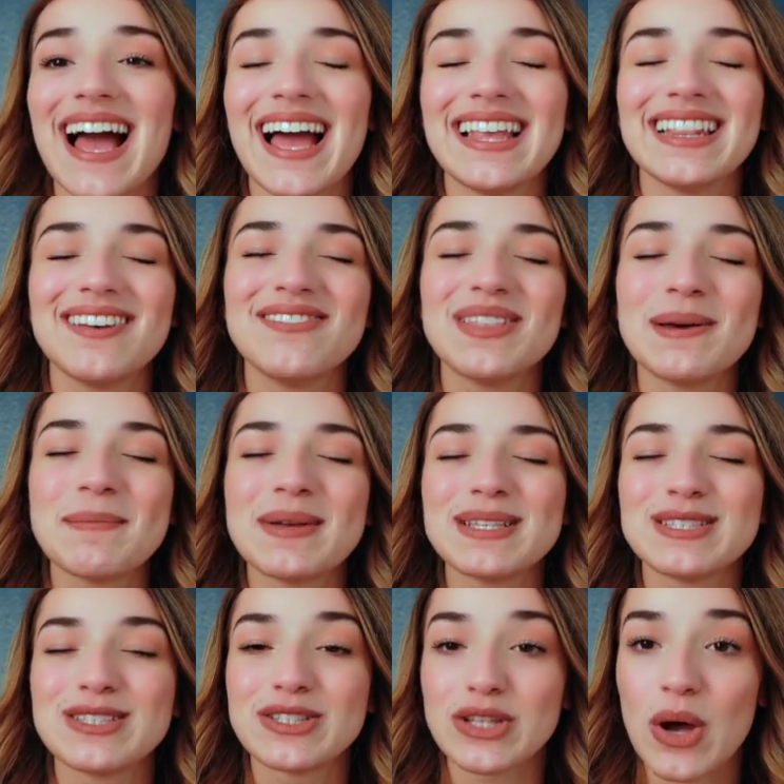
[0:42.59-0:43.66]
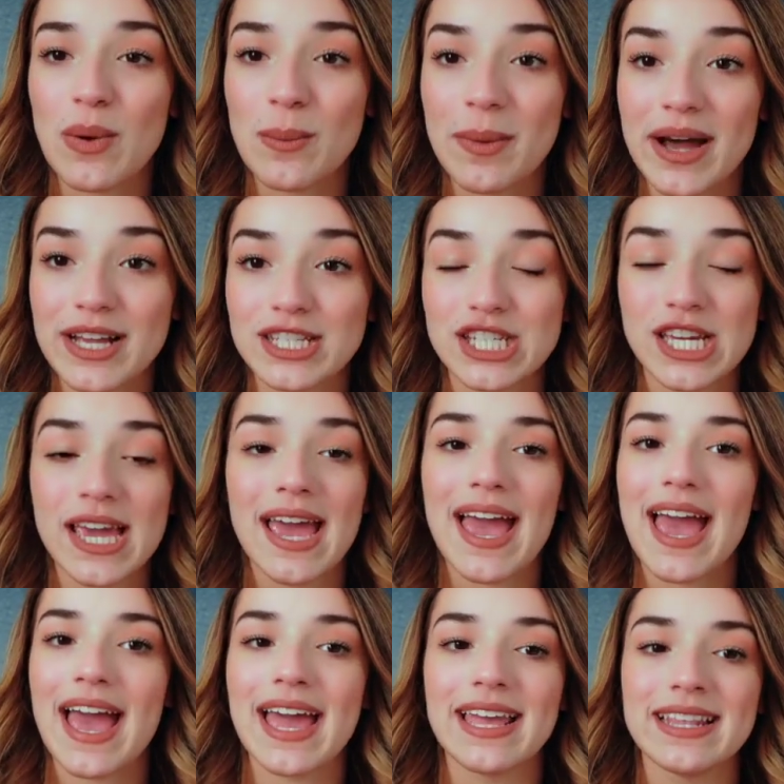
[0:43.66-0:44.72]
I love them so much
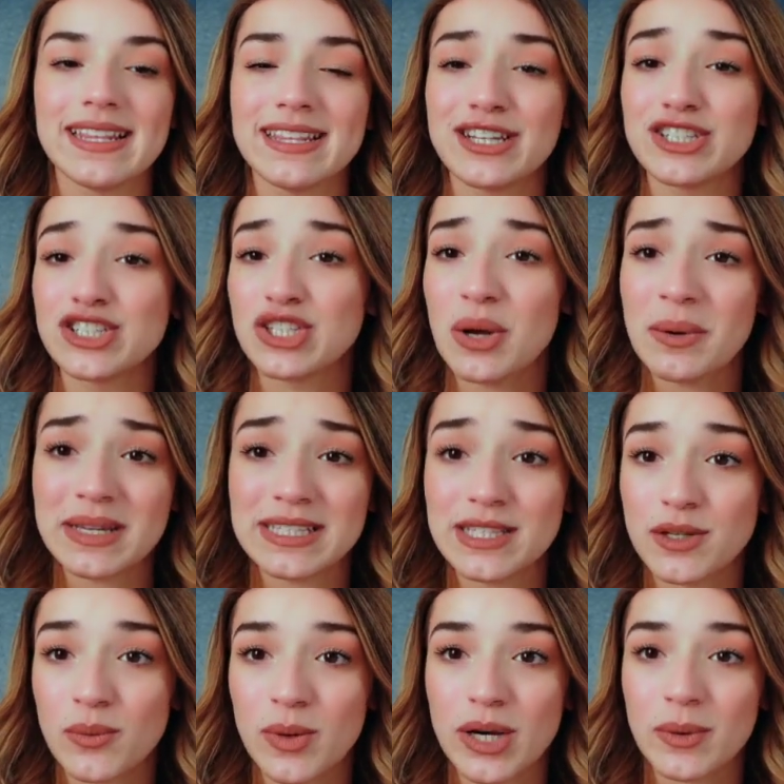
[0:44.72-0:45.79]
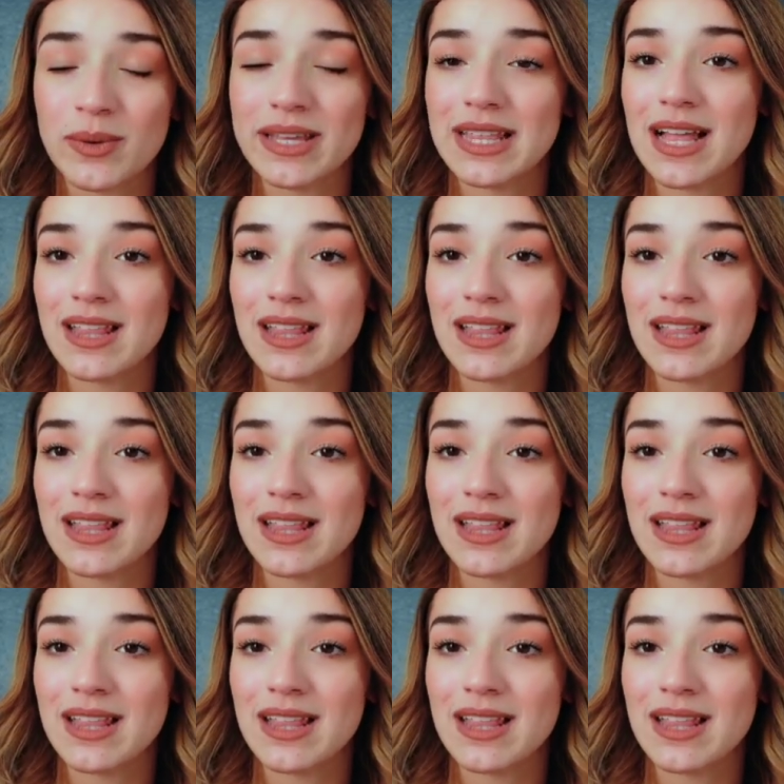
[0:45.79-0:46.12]
and they're so easy to work with.